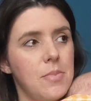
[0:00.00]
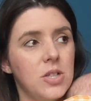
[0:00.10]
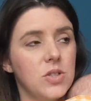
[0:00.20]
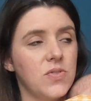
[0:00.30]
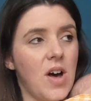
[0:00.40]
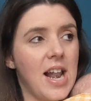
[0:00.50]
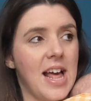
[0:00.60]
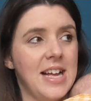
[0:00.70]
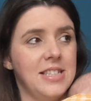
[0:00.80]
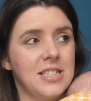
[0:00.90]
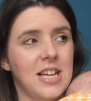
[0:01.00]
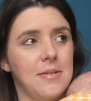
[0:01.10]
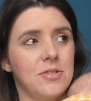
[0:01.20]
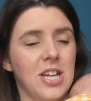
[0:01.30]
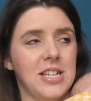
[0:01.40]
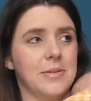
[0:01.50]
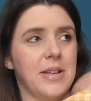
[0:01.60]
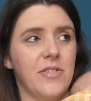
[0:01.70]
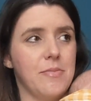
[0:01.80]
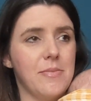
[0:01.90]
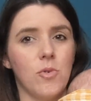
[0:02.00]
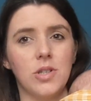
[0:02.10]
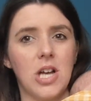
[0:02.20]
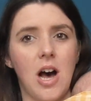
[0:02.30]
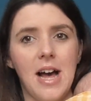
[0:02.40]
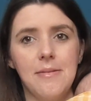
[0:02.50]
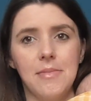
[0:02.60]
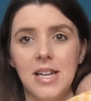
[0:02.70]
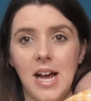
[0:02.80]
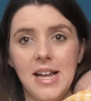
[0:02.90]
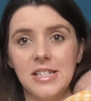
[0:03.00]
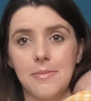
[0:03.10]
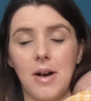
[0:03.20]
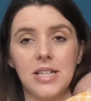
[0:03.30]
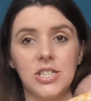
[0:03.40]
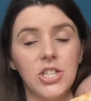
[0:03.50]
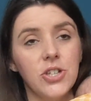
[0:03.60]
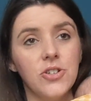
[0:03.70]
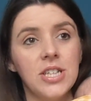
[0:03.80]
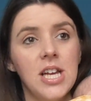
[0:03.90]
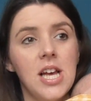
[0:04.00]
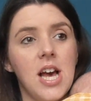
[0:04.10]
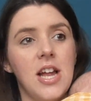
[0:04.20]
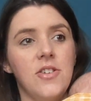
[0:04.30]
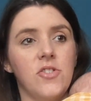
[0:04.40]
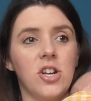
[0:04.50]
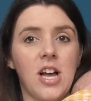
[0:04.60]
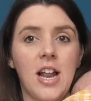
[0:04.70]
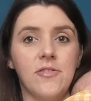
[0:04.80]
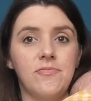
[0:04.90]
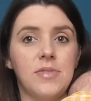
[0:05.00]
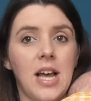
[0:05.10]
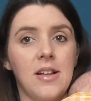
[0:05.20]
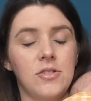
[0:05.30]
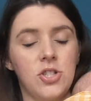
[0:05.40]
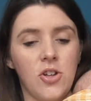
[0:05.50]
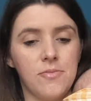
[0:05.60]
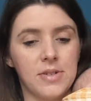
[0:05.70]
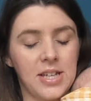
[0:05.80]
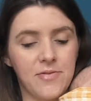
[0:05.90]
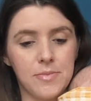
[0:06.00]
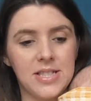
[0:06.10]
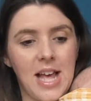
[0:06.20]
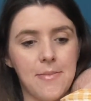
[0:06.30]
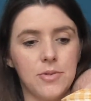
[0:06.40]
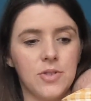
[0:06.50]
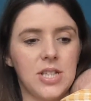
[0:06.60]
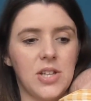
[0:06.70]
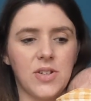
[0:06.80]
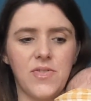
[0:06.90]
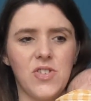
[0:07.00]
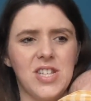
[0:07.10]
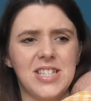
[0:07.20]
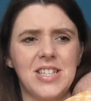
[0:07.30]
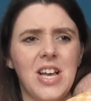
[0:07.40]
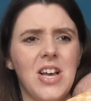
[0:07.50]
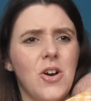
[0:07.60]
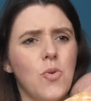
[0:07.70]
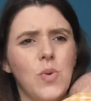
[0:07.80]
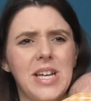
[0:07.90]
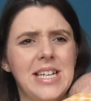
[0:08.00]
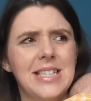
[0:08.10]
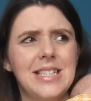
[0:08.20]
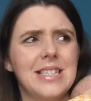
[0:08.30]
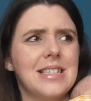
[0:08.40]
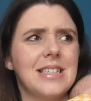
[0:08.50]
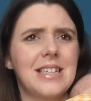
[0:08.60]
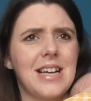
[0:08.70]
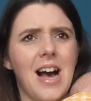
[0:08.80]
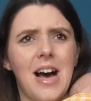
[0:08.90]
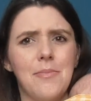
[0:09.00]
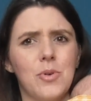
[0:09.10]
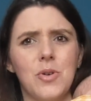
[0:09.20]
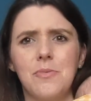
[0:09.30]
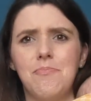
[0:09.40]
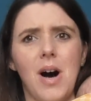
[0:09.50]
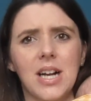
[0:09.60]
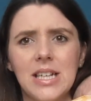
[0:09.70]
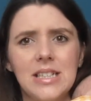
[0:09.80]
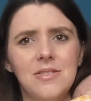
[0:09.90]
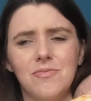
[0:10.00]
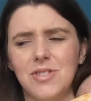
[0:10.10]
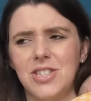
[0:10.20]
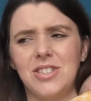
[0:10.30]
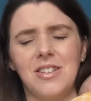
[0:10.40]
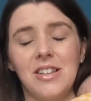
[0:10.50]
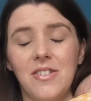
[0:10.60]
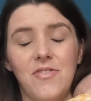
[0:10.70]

But it was fine. She ended up giving me more time and I ended up passing urine, and you've got to kind of give them a sample. So they'll give you this weird cardboard bucket, which are